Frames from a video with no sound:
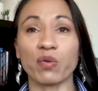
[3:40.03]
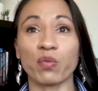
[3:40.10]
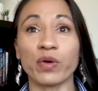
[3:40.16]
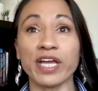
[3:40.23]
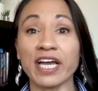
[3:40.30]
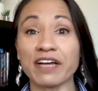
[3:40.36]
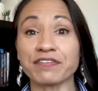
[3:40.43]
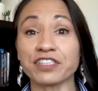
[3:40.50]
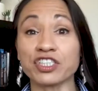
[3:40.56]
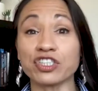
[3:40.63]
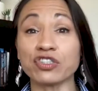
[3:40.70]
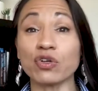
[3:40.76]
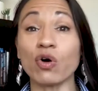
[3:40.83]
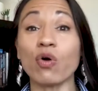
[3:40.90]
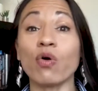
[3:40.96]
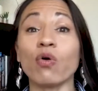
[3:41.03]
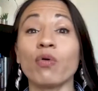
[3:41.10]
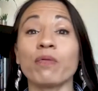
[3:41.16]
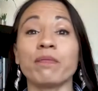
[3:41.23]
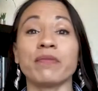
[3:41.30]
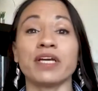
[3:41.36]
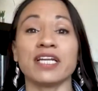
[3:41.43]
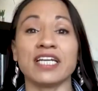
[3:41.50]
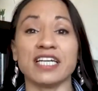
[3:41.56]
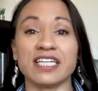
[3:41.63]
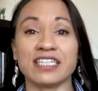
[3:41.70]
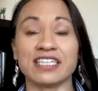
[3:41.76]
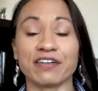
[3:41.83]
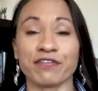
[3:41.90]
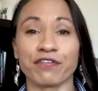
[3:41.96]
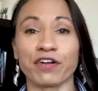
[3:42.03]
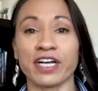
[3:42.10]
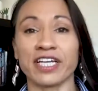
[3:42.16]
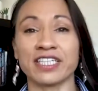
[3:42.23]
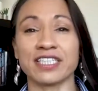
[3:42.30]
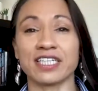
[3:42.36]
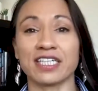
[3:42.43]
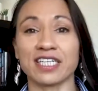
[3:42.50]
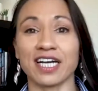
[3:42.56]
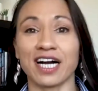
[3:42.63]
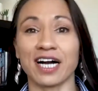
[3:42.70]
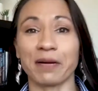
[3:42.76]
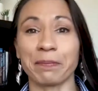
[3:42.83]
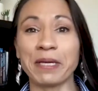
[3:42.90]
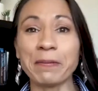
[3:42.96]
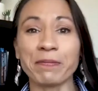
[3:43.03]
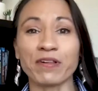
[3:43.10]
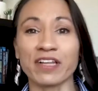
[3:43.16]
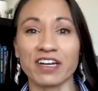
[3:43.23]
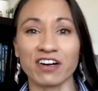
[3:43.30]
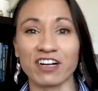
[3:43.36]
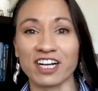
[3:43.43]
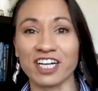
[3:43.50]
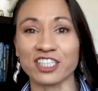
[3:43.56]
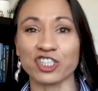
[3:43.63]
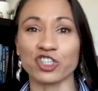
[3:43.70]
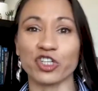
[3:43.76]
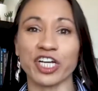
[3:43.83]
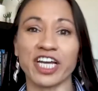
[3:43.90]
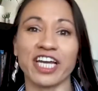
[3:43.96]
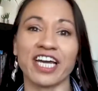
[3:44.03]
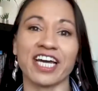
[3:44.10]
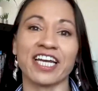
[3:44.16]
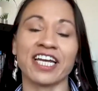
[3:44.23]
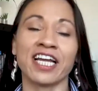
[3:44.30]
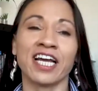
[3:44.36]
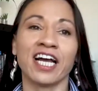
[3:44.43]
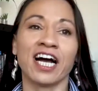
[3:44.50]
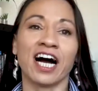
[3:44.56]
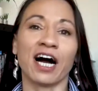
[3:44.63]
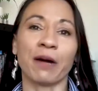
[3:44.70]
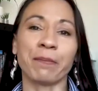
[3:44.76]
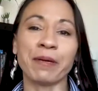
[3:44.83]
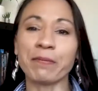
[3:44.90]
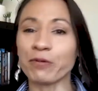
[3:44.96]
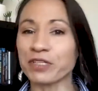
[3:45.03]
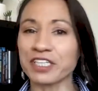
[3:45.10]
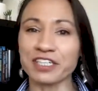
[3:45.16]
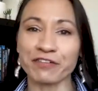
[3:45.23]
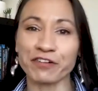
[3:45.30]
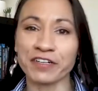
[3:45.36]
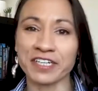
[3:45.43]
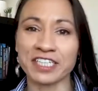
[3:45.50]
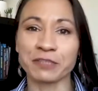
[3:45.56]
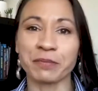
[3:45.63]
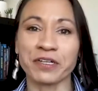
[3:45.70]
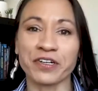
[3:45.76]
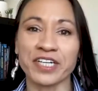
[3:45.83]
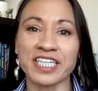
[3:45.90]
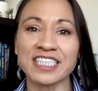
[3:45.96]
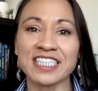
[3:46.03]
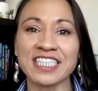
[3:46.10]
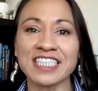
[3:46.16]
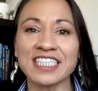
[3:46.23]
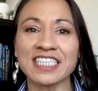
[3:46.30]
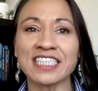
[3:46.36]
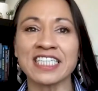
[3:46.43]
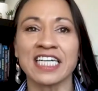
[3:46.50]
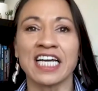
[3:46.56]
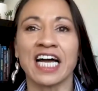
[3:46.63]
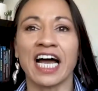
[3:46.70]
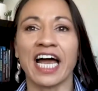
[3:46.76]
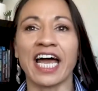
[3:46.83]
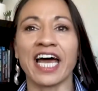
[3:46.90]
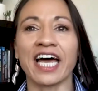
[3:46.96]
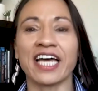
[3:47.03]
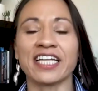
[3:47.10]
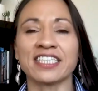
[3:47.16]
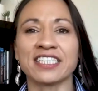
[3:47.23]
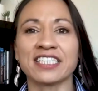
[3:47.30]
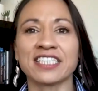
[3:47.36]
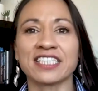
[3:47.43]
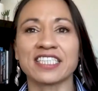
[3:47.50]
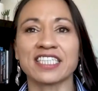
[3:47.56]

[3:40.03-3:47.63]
we have so many different uh, people in our country and uh, people with different experiences and